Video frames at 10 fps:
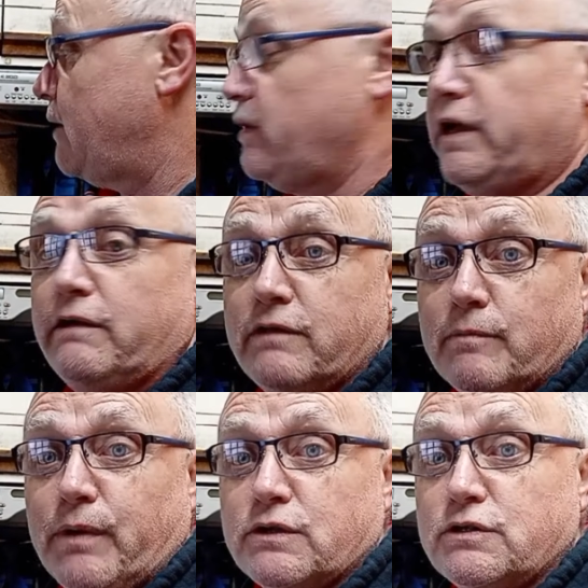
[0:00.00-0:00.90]
here at the
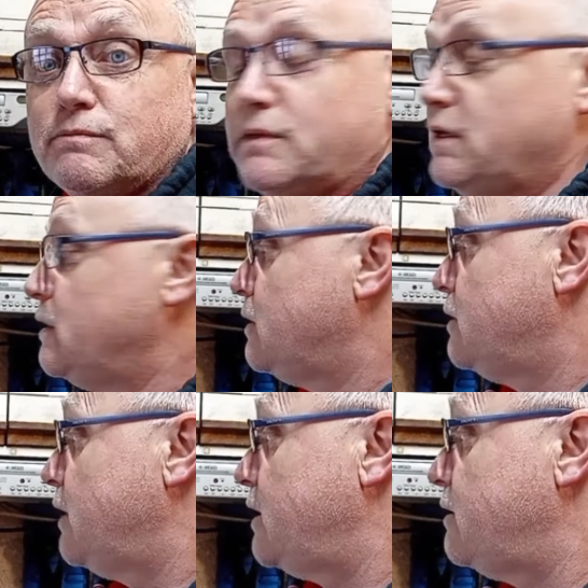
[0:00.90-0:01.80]
bottom
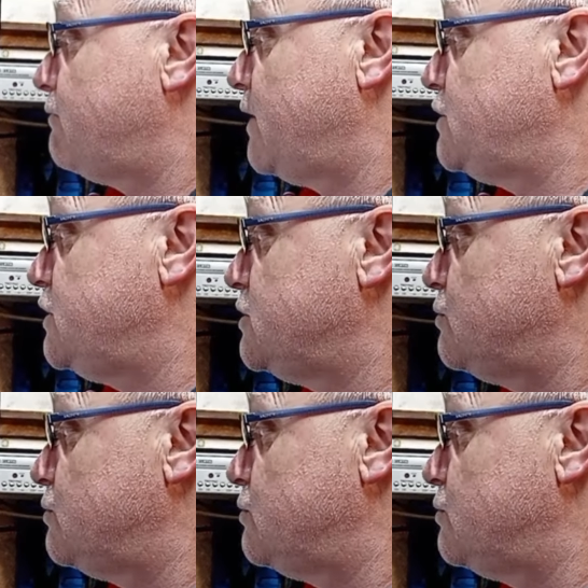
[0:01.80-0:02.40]
and your fletchings